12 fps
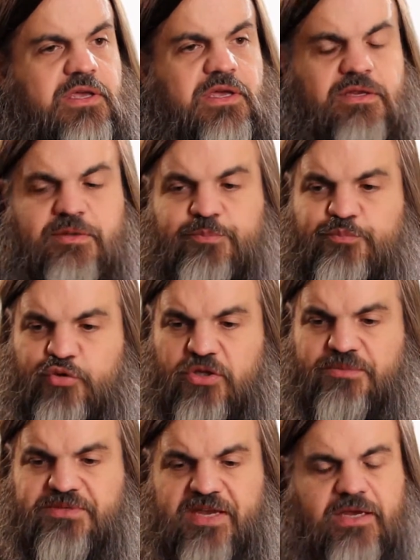and
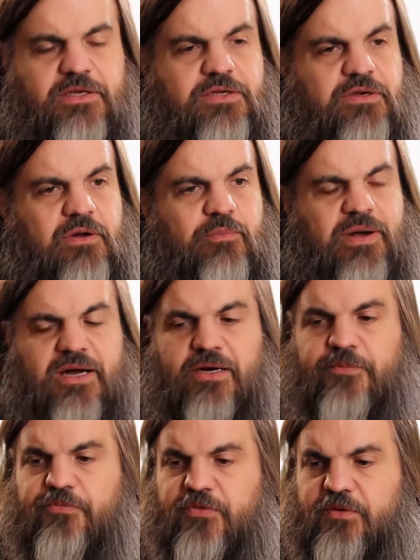pull up data
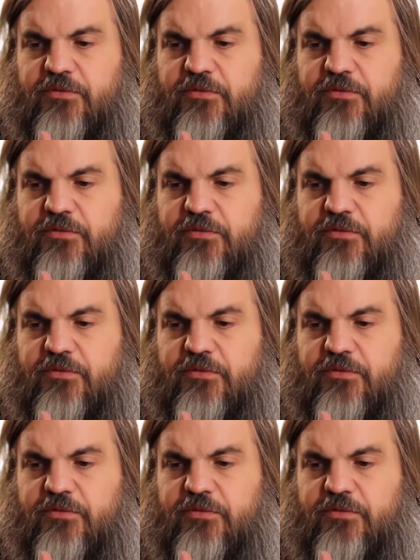about